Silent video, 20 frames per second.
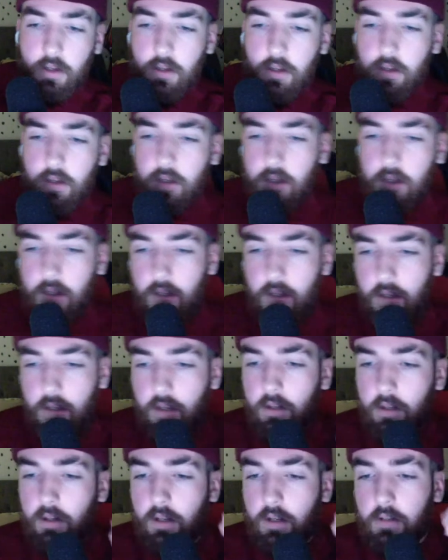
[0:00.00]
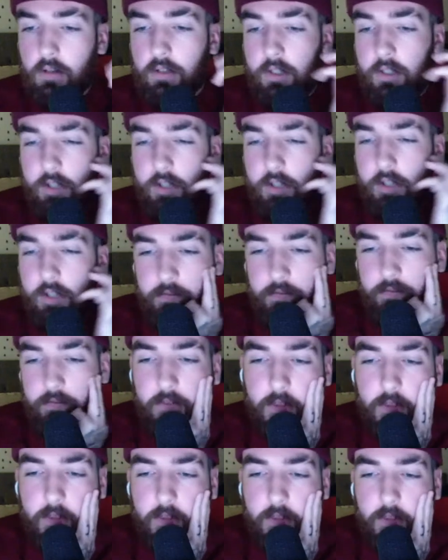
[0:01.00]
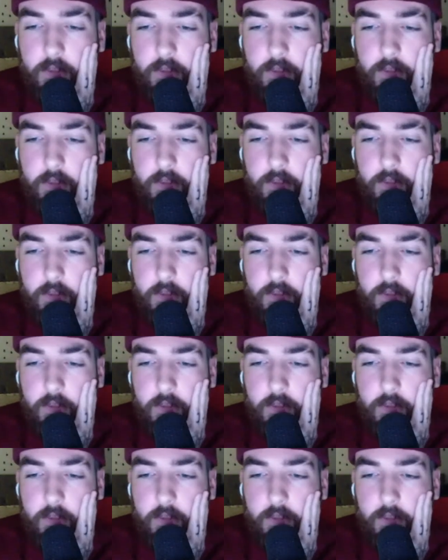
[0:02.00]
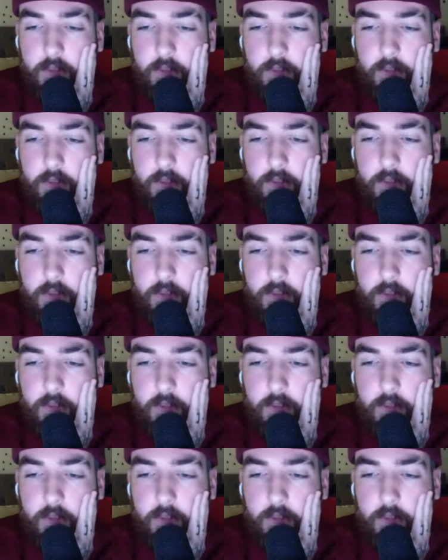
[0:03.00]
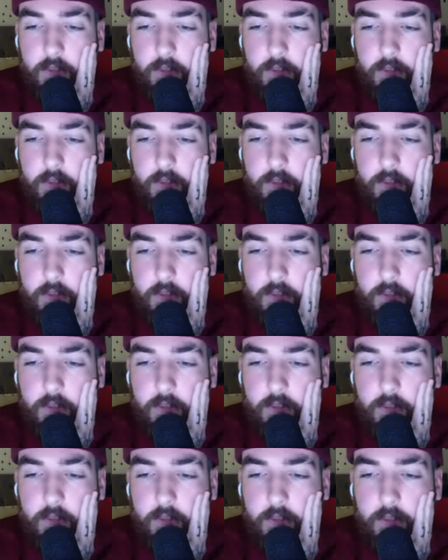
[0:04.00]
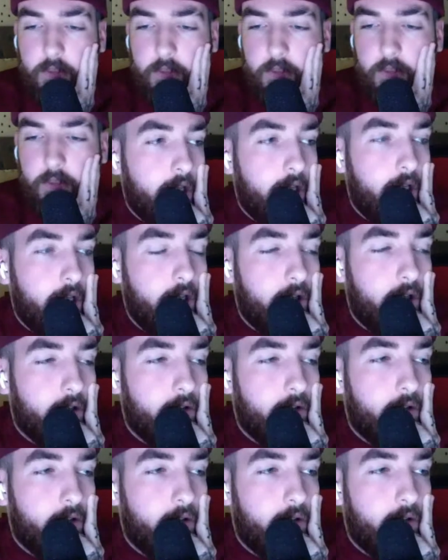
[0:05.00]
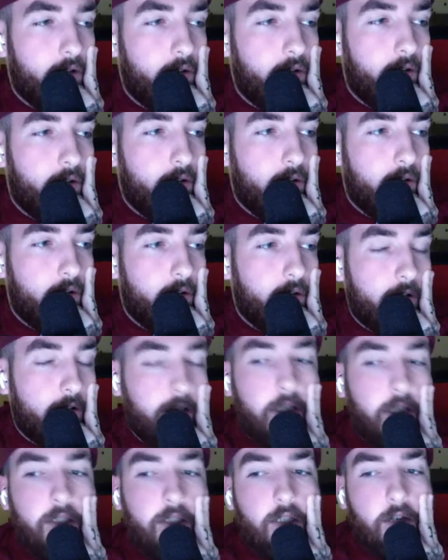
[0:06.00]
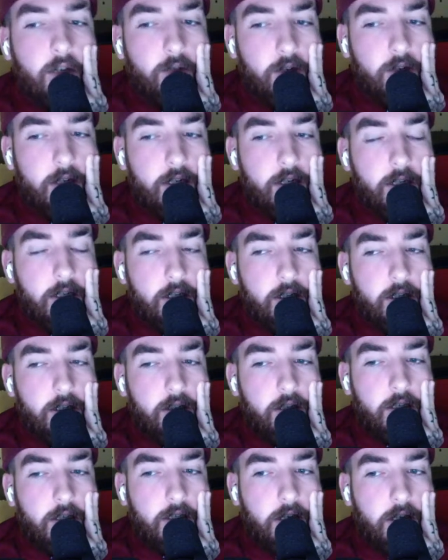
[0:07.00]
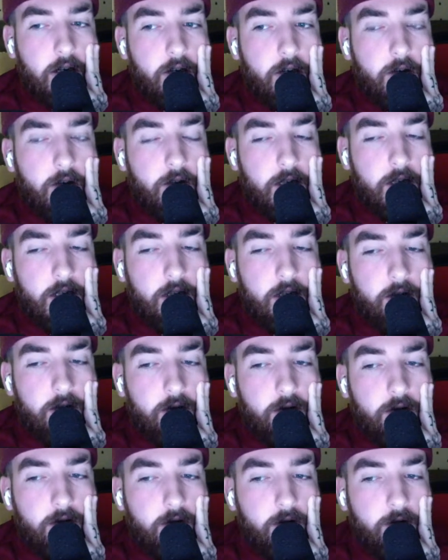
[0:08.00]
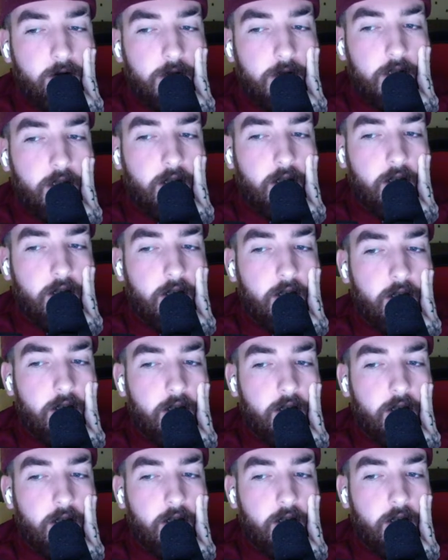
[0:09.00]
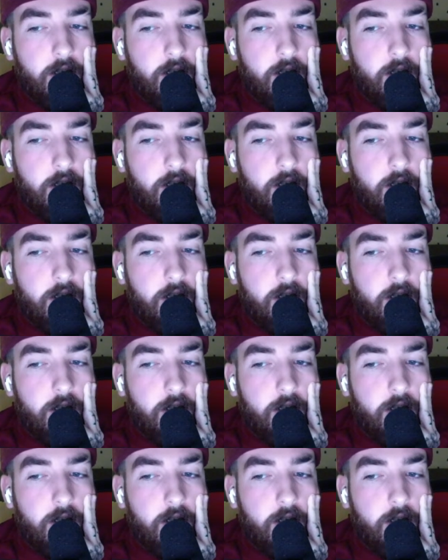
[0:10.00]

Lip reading: So Sheriff the third, thanks, Josh. So they'll still be in the, and that's currently, is it? That's including being a goal down.